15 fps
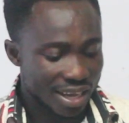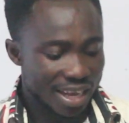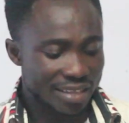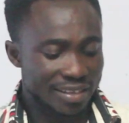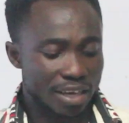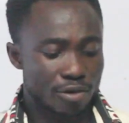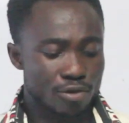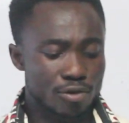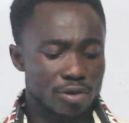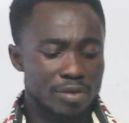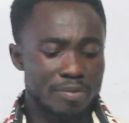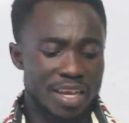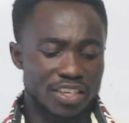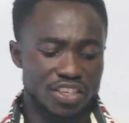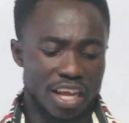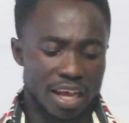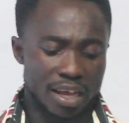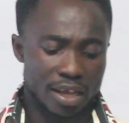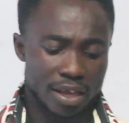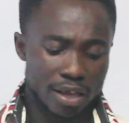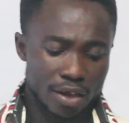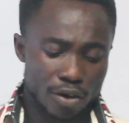It's a good measure
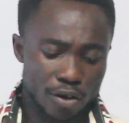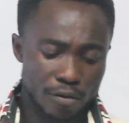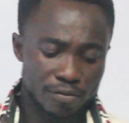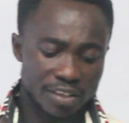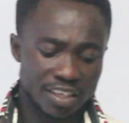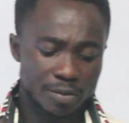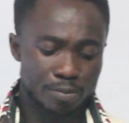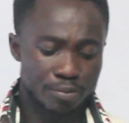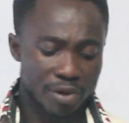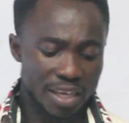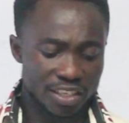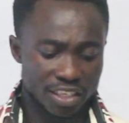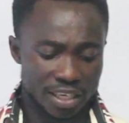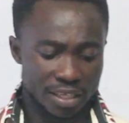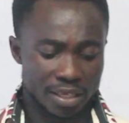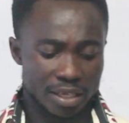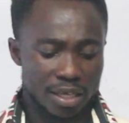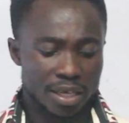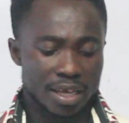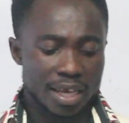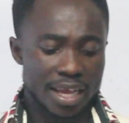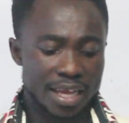of dispersion
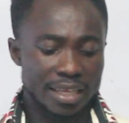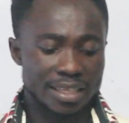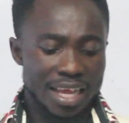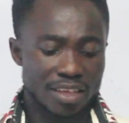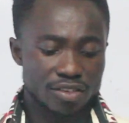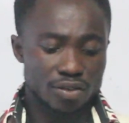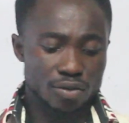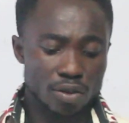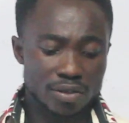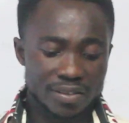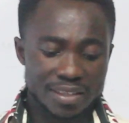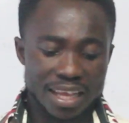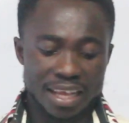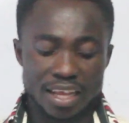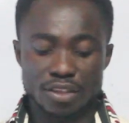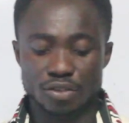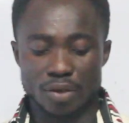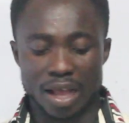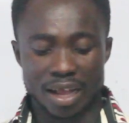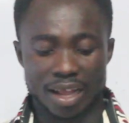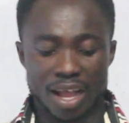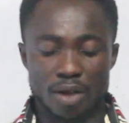and does not take into
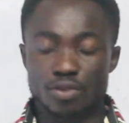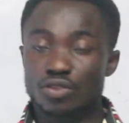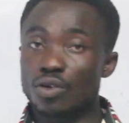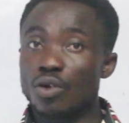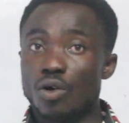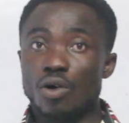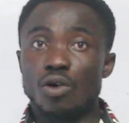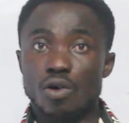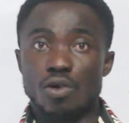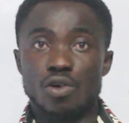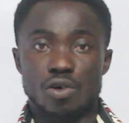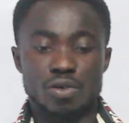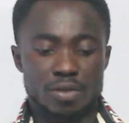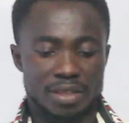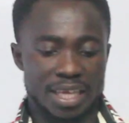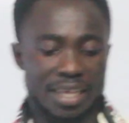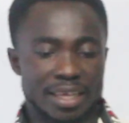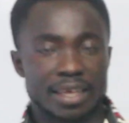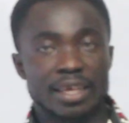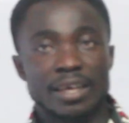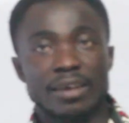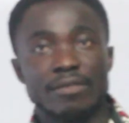account all the
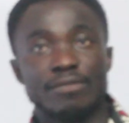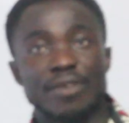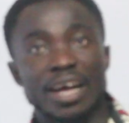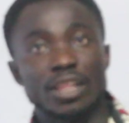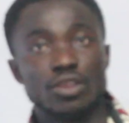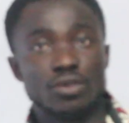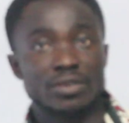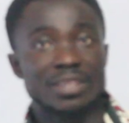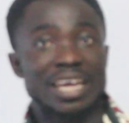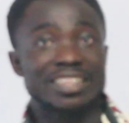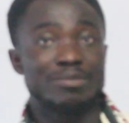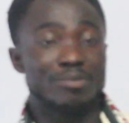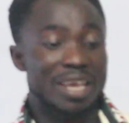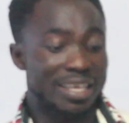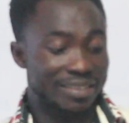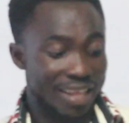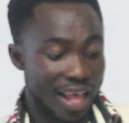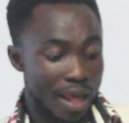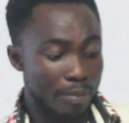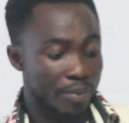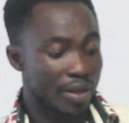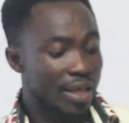values that makes
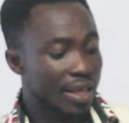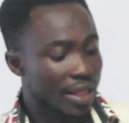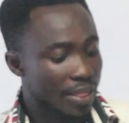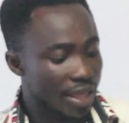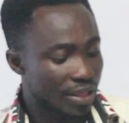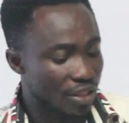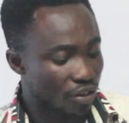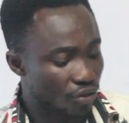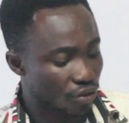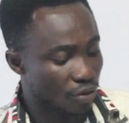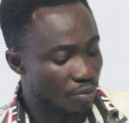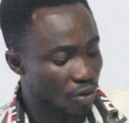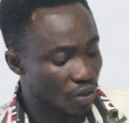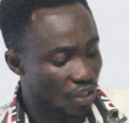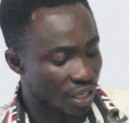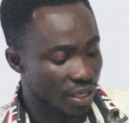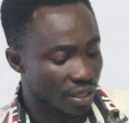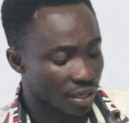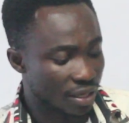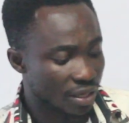up the distribution.